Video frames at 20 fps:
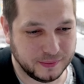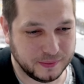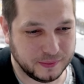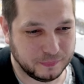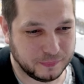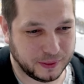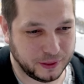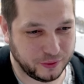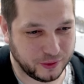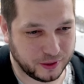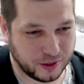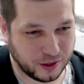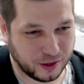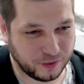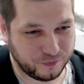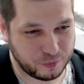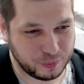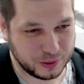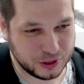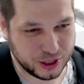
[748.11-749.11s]
My other half
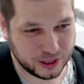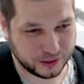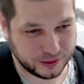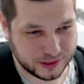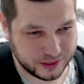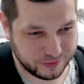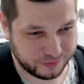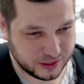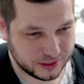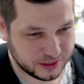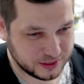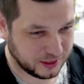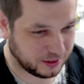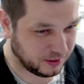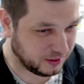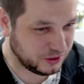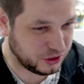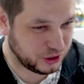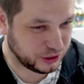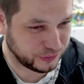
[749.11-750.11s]
will be jealous of this
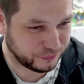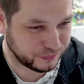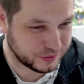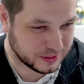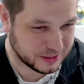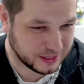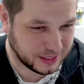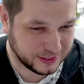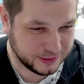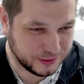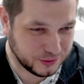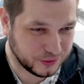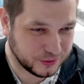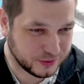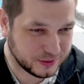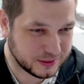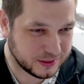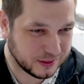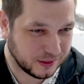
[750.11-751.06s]
card. She loves the Psyducks.